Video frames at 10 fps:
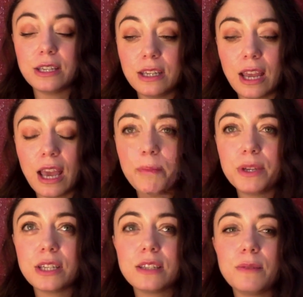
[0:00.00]
didn't
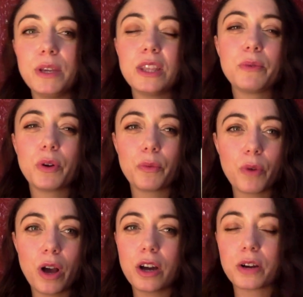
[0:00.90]
happen doesn't mean that we were
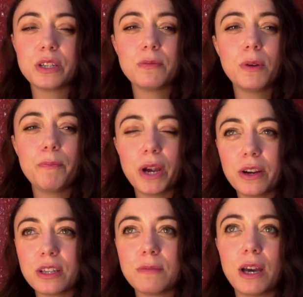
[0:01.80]
wrong or we should be
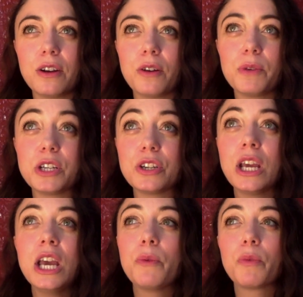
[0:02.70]
embarrassed about it or we should